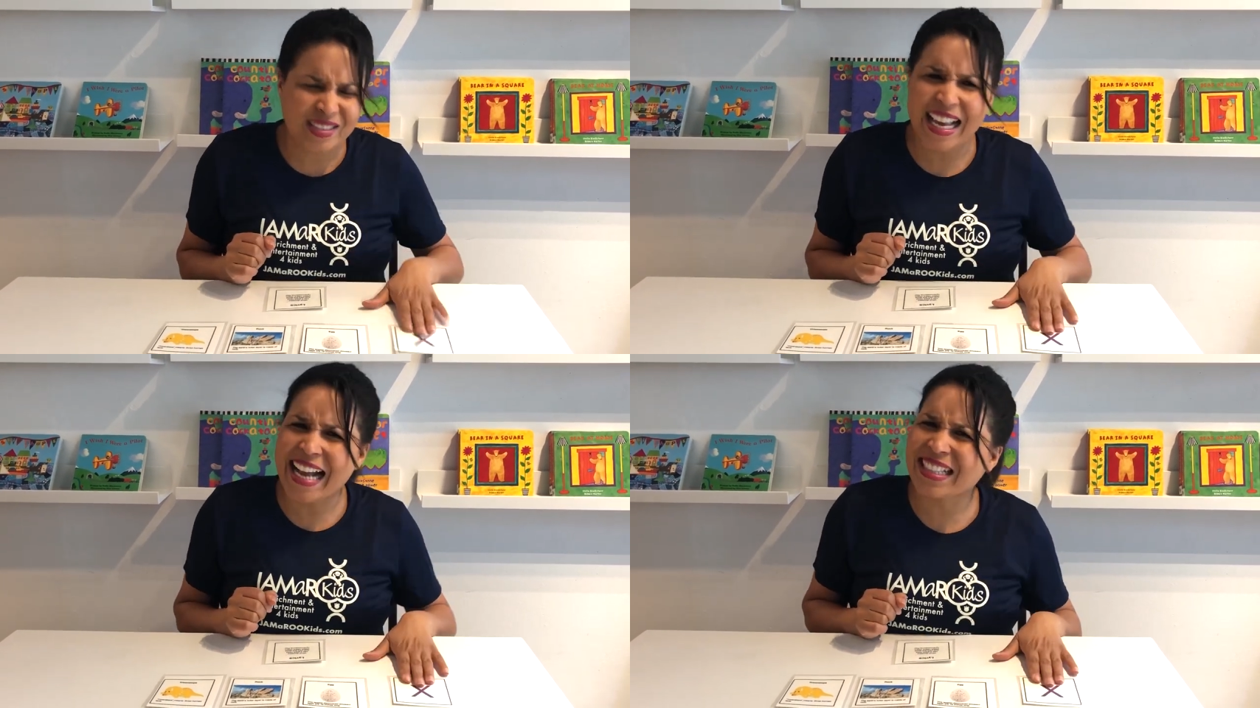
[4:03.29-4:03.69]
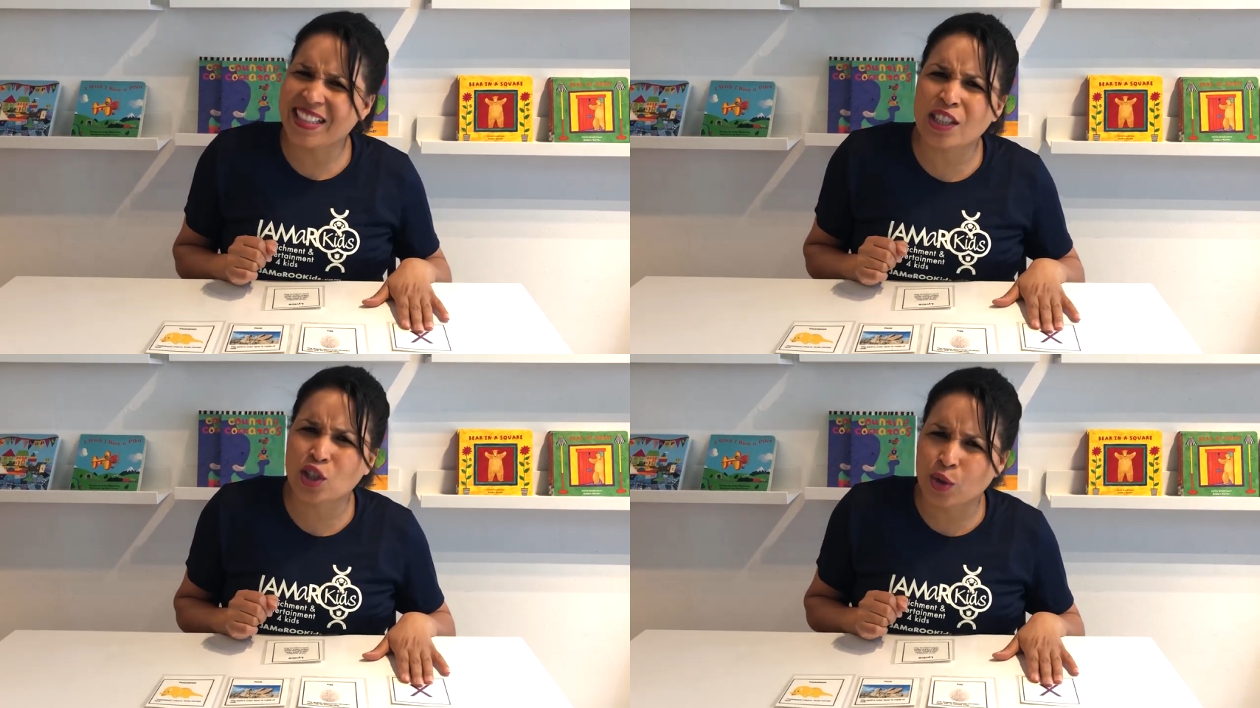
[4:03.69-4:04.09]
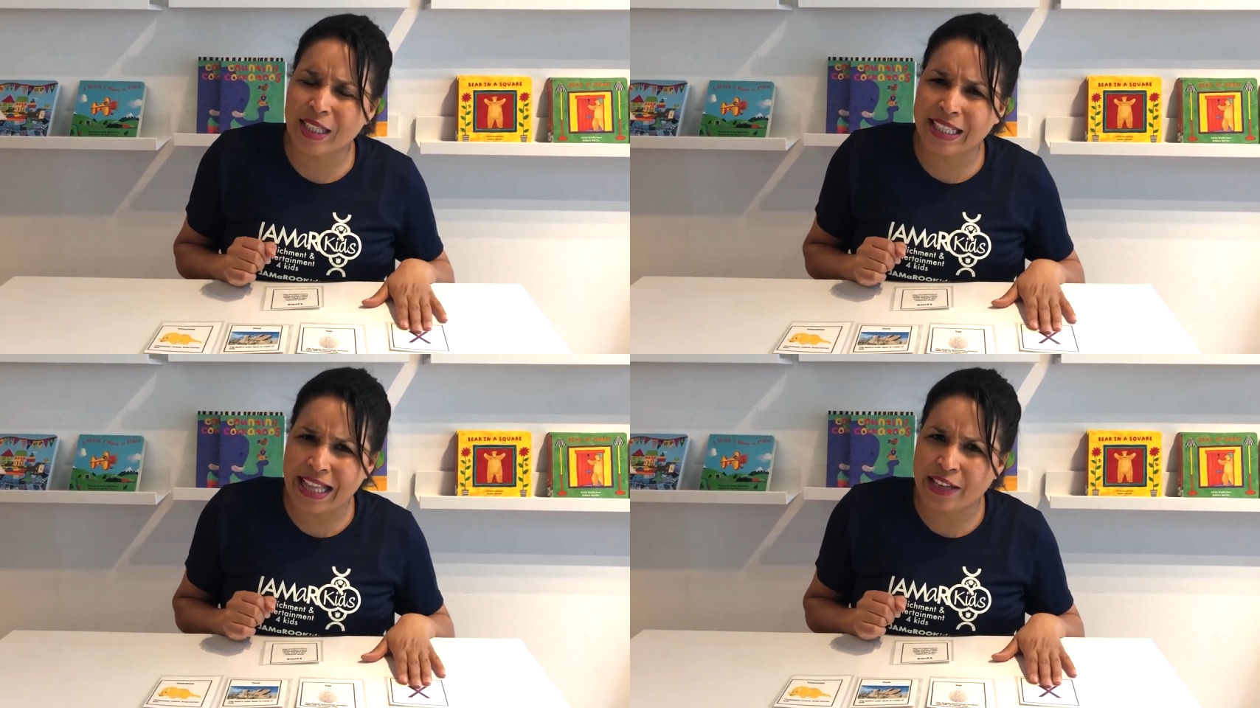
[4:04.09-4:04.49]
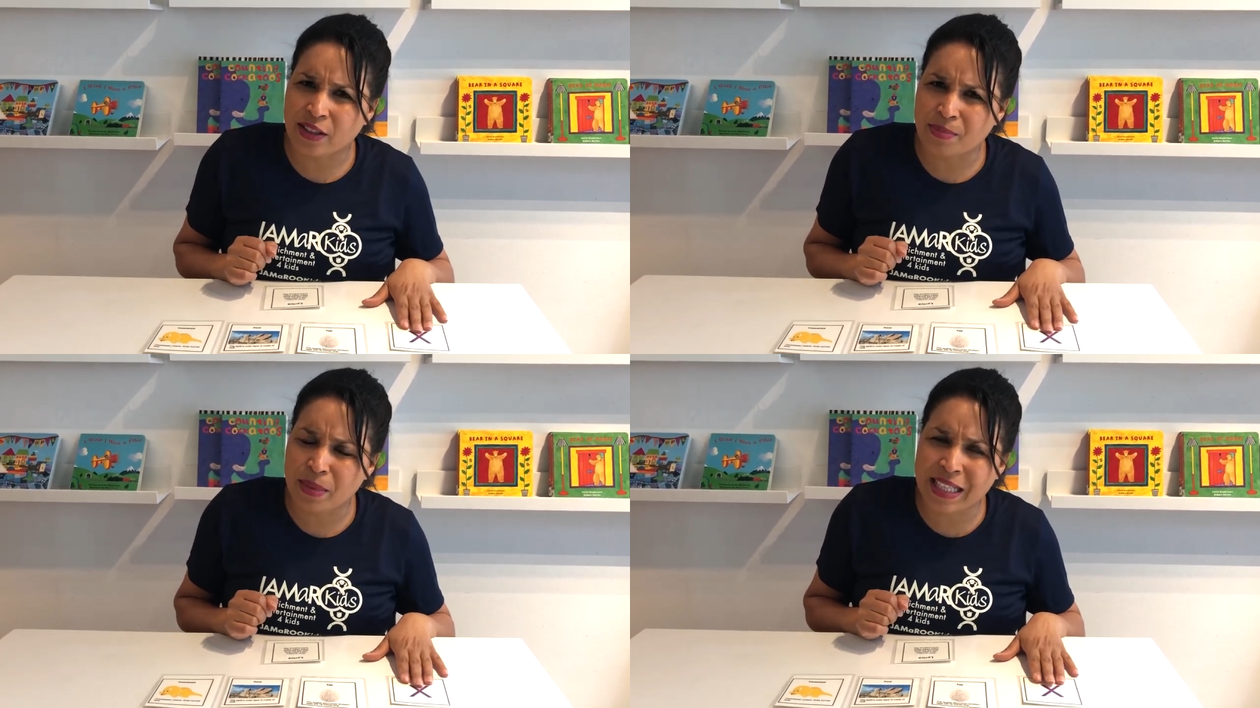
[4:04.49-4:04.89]
The X is a tricky
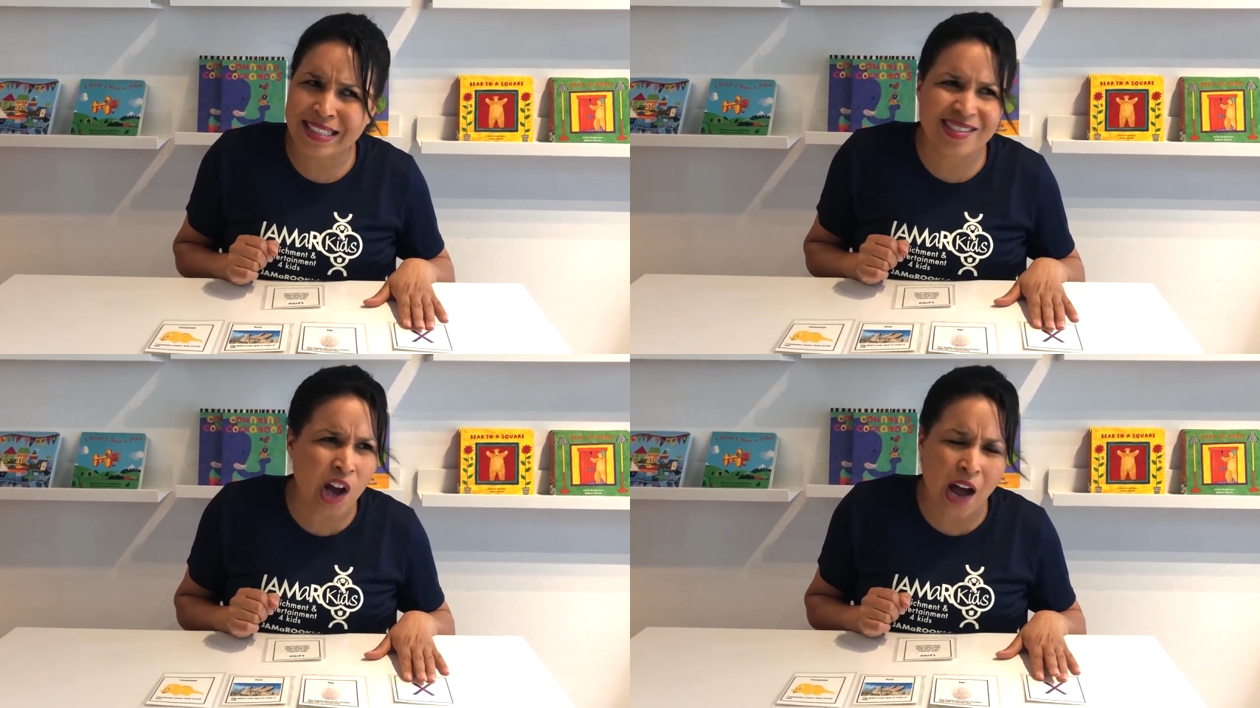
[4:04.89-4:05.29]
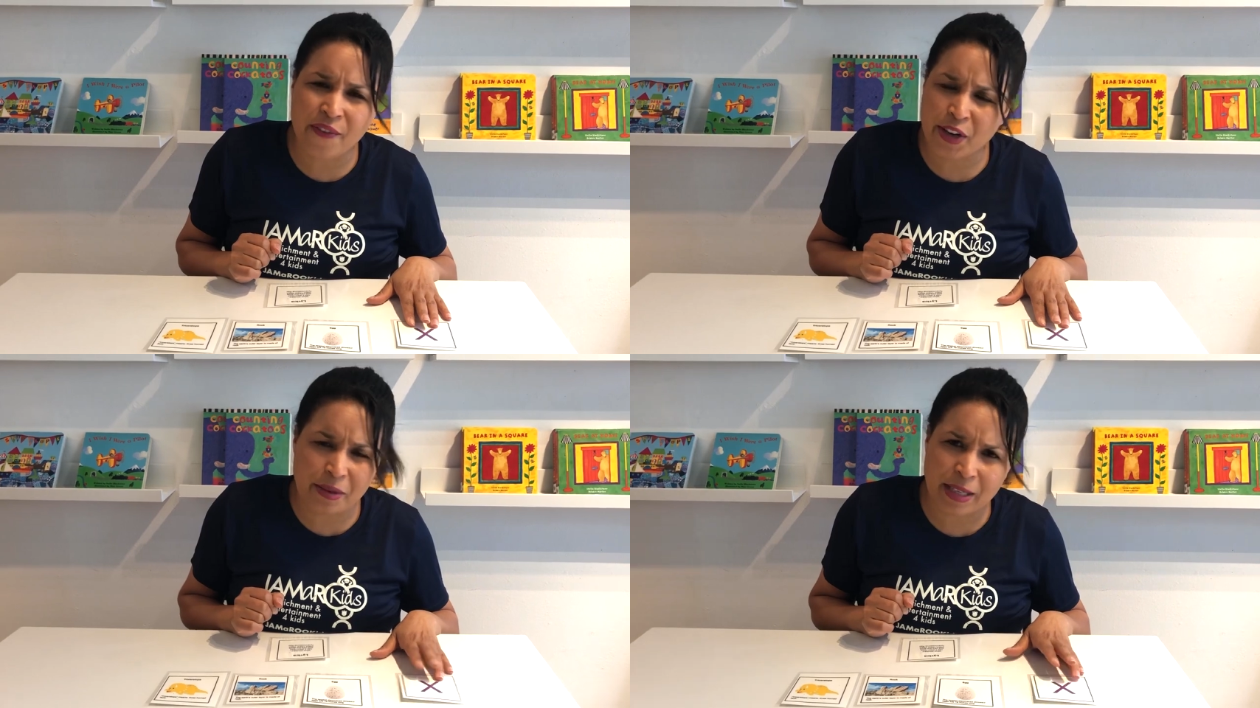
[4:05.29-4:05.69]
letter because not very